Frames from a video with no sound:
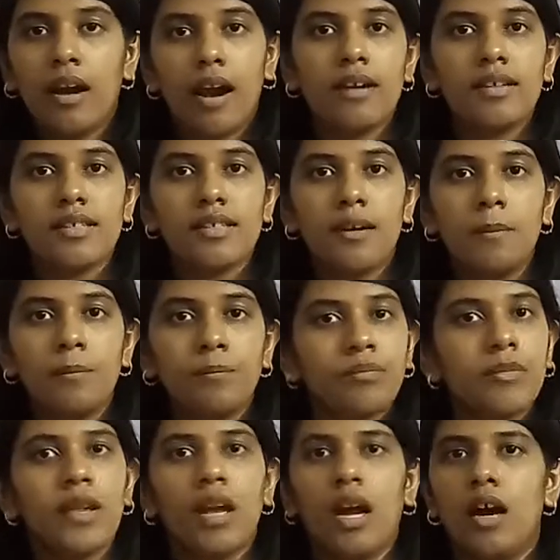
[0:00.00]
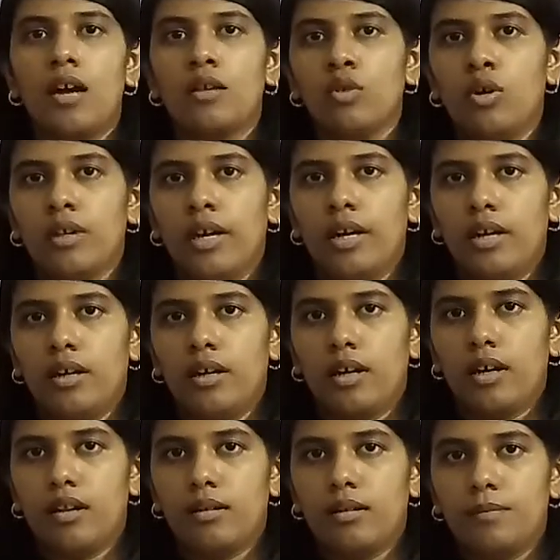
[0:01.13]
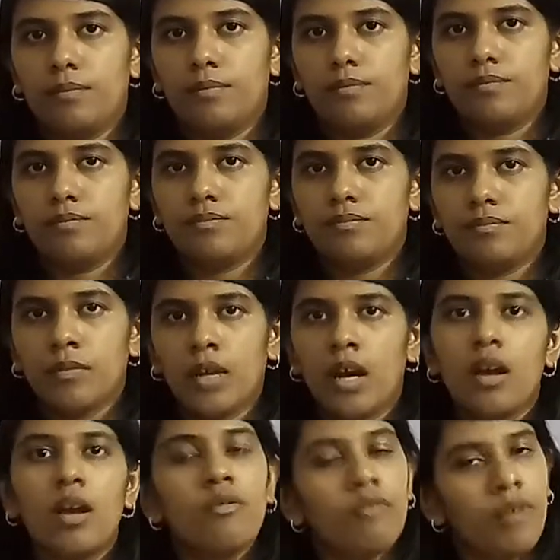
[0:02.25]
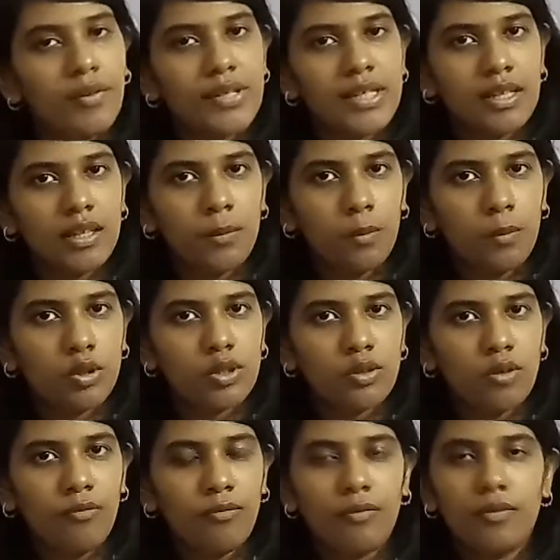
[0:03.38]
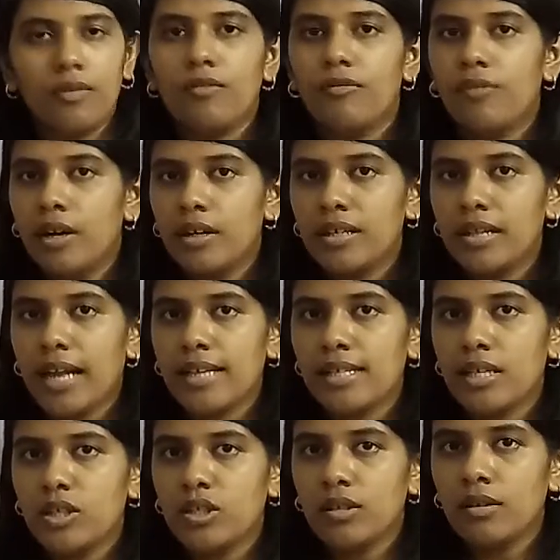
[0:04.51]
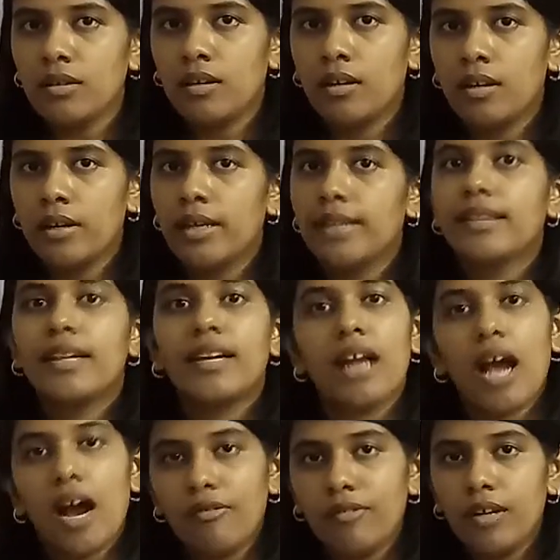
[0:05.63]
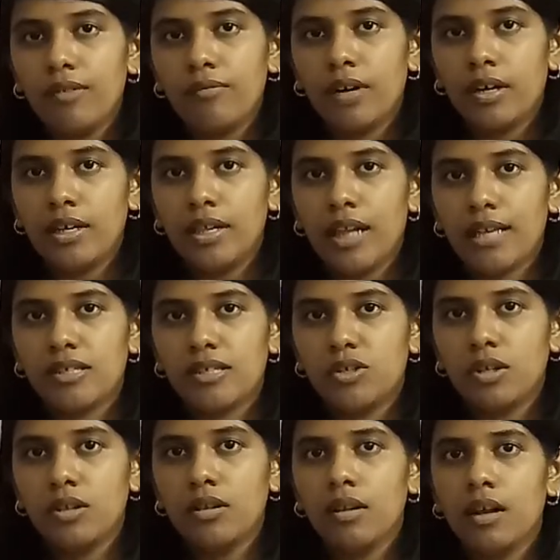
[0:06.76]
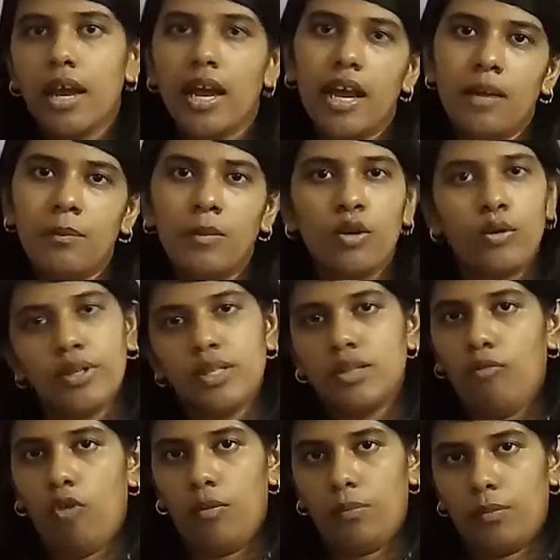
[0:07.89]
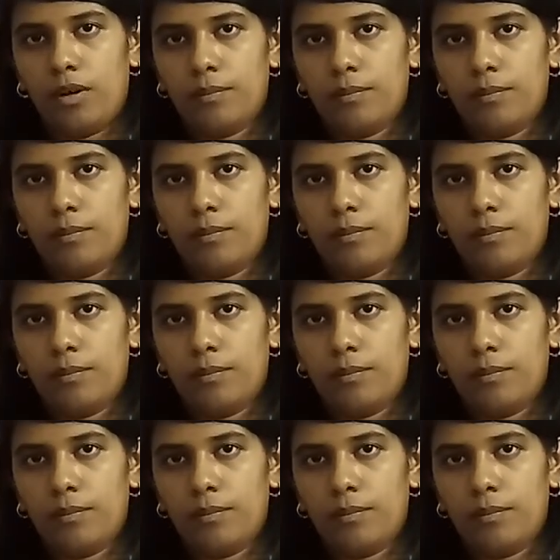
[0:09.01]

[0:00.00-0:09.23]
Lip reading: and some are non-identical? We have seen the process of fertilization, that after fertilization, embryo is formed.